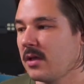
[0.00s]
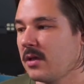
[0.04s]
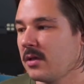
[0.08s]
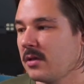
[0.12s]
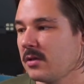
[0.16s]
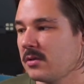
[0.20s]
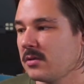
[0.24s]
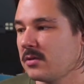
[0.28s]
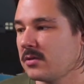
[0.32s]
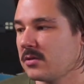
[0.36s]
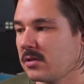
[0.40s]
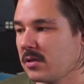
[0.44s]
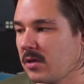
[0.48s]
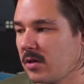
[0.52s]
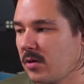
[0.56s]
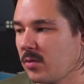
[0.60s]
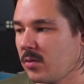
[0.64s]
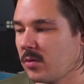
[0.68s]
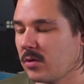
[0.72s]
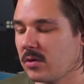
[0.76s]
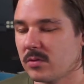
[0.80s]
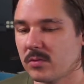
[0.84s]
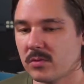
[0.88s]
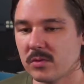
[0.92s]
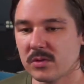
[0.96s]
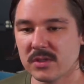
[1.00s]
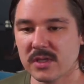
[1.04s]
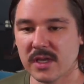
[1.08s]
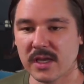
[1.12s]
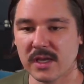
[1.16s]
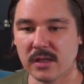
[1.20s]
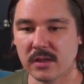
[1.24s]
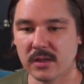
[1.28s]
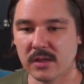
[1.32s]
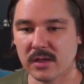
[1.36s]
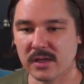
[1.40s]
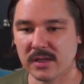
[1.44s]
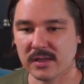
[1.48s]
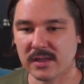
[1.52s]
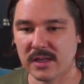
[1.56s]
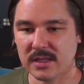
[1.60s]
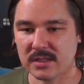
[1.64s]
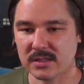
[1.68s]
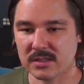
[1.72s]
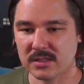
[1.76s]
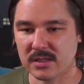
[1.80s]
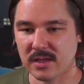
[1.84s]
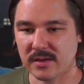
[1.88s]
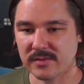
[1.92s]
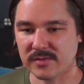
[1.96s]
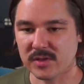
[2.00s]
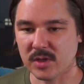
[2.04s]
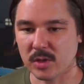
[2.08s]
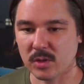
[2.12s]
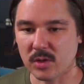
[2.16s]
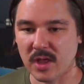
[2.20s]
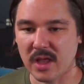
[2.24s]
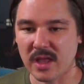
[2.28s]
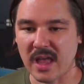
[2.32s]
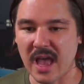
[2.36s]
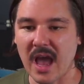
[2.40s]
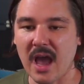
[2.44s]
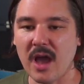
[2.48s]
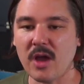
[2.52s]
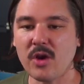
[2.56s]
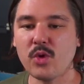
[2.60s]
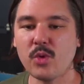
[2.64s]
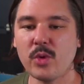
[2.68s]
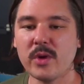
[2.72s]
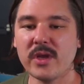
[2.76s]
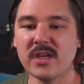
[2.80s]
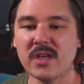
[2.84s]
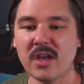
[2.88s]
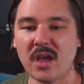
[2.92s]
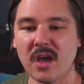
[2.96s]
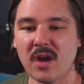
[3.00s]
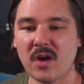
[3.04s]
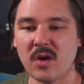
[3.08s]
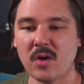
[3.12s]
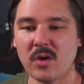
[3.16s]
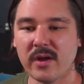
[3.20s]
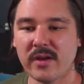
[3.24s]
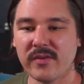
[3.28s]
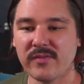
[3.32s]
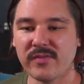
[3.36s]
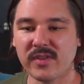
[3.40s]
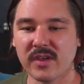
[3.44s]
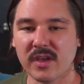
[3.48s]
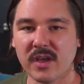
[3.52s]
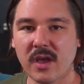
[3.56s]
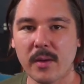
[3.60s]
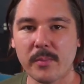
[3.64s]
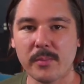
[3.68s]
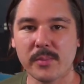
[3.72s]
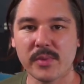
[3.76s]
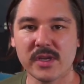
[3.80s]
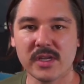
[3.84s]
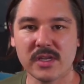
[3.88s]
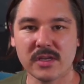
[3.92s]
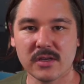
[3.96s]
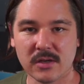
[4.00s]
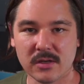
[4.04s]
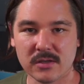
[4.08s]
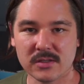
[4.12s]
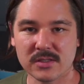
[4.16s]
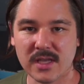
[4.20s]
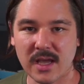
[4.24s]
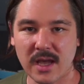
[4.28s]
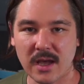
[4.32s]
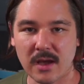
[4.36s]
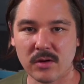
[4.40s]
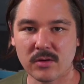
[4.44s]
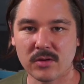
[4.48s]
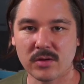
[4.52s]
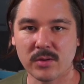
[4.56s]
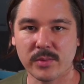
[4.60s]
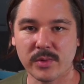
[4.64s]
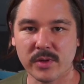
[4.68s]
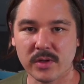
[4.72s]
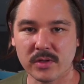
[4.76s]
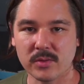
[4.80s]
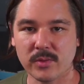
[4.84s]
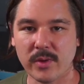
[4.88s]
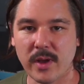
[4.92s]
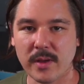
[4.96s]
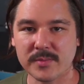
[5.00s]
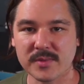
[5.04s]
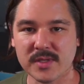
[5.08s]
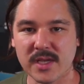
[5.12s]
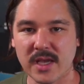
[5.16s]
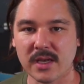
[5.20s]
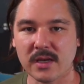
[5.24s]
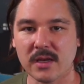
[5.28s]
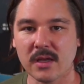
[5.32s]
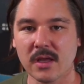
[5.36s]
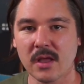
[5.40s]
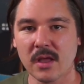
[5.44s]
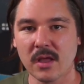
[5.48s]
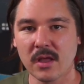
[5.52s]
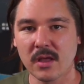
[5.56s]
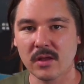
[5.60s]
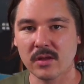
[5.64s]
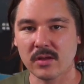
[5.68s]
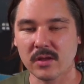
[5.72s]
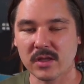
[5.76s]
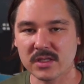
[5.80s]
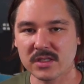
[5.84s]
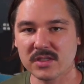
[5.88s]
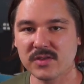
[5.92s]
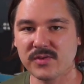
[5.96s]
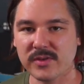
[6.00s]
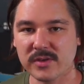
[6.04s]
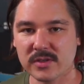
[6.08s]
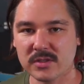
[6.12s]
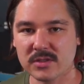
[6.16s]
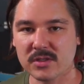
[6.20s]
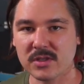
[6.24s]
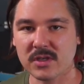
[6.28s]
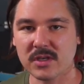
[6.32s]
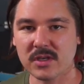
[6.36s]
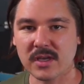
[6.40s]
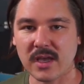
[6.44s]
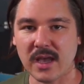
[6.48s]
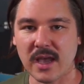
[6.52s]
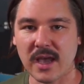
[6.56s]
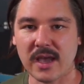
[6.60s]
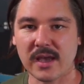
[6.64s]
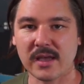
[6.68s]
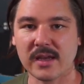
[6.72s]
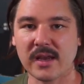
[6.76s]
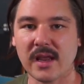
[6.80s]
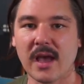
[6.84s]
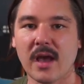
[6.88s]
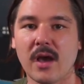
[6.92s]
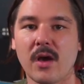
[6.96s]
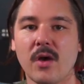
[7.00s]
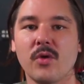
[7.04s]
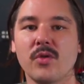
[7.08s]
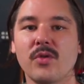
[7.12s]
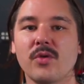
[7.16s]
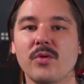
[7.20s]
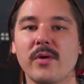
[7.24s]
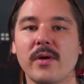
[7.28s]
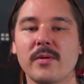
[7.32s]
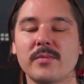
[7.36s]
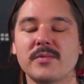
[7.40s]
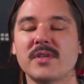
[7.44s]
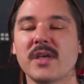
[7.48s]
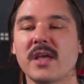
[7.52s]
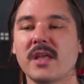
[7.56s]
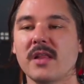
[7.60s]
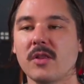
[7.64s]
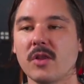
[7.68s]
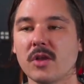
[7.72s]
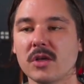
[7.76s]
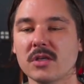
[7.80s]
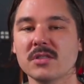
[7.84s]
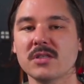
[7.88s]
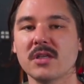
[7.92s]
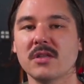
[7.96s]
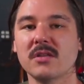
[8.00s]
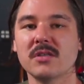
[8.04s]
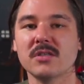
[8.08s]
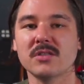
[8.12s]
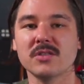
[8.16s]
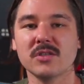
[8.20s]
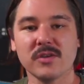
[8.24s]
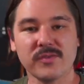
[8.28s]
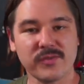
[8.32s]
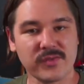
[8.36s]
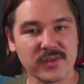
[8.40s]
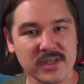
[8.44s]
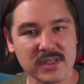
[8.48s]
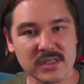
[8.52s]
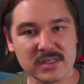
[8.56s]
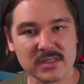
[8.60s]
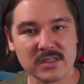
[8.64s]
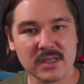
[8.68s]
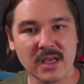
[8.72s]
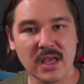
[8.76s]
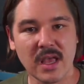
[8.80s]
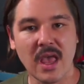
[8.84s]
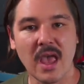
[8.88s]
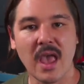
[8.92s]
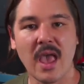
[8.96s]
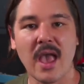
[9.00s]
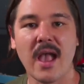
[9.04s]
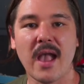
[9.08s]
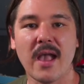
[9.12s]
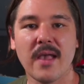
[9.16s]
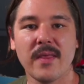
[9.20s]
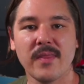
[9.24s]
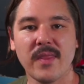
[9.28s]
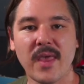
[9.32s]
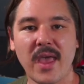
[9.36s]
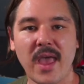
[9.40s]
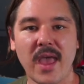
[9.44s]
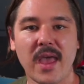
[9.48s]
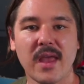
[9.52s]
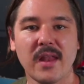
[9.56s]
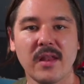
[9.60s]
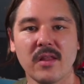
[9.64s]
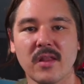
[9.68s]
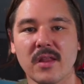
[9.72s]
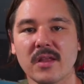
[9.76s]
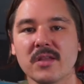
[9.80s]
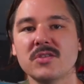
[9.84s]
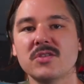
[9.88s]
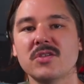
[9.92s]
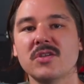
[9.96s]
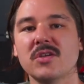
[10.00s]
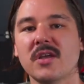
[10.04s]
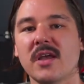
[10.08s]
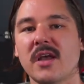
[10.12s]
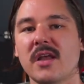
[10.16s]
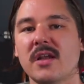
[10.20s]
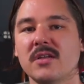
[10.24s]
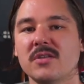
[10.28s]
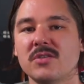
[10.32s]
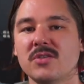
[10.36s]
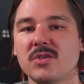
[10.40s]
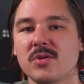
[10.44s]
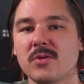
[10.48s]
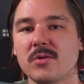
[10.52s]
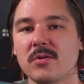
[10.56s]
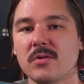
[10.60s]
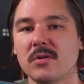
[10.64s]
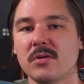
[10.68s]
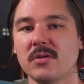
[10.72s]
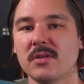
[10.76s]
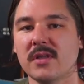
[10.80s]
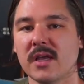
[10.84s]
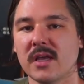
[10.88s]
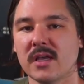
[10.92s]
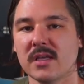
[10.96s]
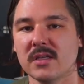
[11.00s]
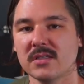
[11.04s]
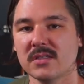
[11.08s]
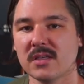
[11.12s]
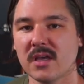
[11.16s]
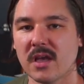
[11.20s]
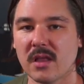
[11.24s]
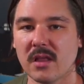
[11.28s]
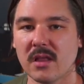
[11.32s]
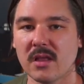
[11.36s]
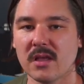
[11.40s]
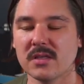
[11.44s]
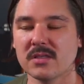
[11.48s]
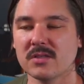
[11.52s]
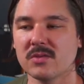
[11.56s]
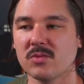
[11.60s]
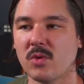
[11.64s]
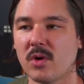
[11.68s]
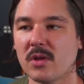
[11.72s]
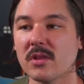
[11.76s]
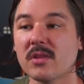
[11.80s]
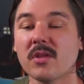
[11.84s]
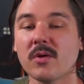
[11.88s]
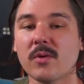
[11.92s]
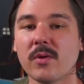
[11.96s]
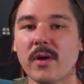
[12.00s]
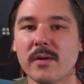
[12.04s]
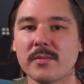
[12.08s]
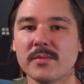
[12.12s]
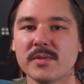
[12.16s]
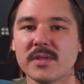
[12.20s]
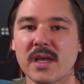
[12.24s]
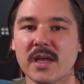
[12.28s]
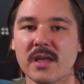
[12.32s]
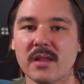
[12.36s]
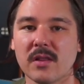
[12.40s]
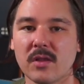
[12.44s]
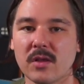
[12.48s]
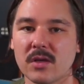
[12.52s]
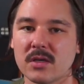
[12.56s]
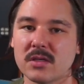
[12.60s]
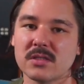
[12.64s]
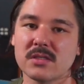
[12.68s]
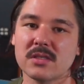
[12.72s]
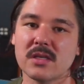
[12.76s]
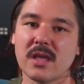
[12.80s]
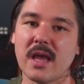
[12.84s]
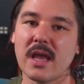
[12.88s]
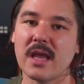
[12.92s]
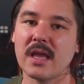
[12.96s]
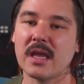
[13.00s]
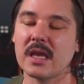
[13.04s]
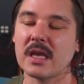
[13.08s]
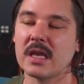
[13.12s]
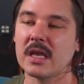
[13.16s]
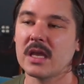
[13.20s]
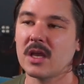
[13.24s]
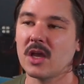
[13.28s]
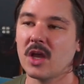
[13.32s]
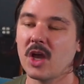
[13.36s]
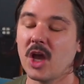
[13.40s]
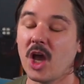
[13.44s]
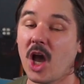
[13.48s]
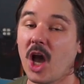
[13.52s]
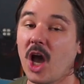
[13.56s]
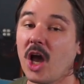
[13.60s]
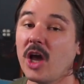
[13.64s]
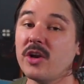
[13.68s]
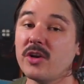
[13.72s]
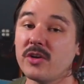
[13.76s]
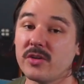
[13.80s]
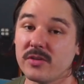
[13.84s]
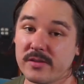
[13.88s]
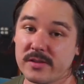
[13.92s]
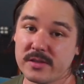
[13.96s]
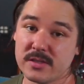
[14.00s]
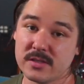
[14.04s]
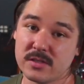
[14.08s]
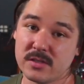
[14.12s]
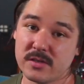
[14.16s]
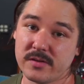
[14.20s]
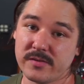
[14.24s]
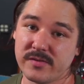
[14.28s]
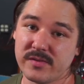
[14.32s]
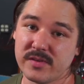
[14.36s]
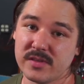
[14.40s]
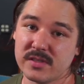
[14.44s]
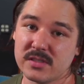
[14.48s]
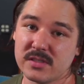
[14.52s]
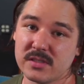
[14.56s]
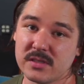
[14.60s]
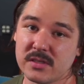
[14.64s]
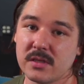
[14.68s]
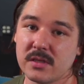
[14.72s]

So we'll take a look at that stuff. So how do we know if the company knows how to build a website? Let's first look at how the website looks on the surface, and then let's look at a tool that can tell us what the website looks like under the surface.